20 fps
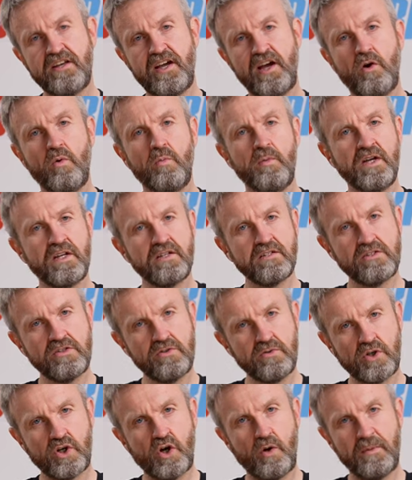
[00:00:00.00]
the helmet
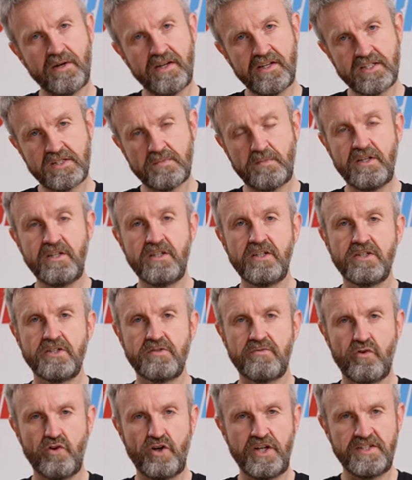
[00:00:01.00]
to accommodate speakers
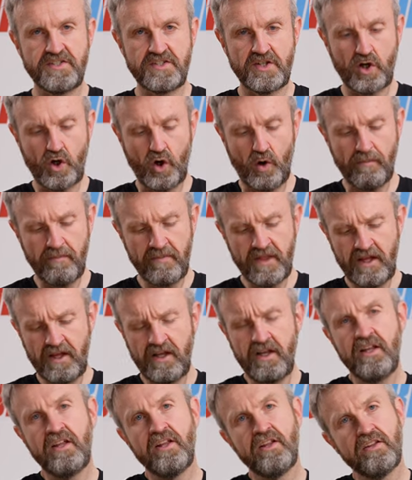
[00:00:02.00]
for an intercom.
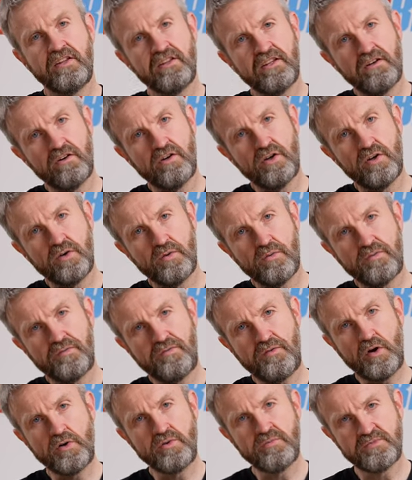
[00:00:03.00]
There are
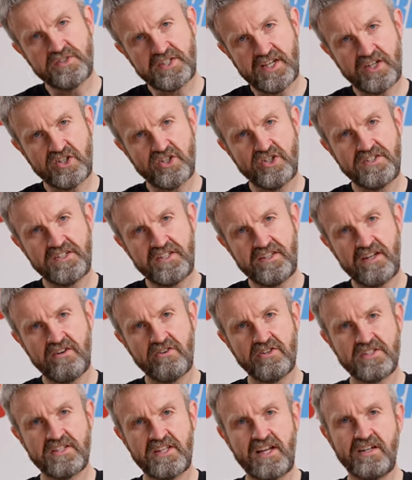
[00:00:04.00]
foam sections in there
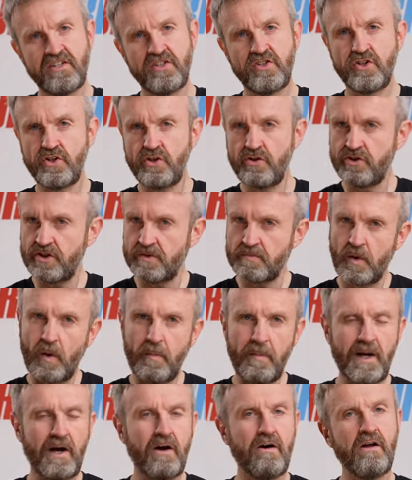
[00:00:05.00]
as standard that you just
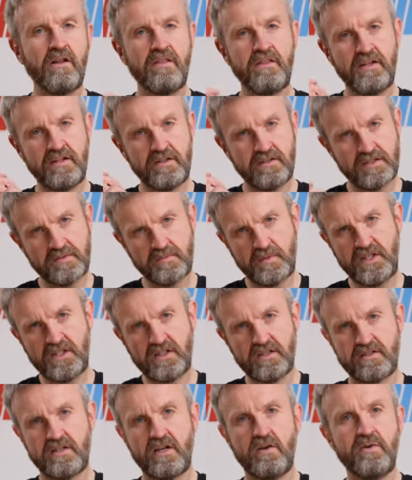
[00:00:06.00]
pop out and then the
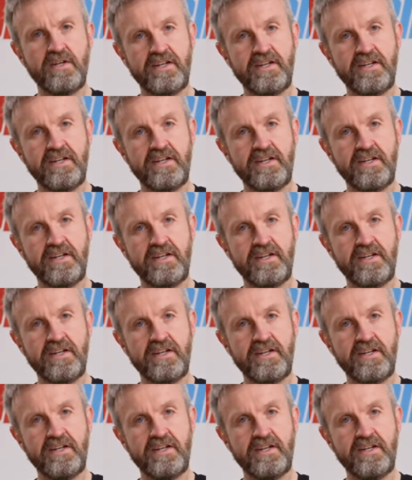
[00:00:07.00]
speakers go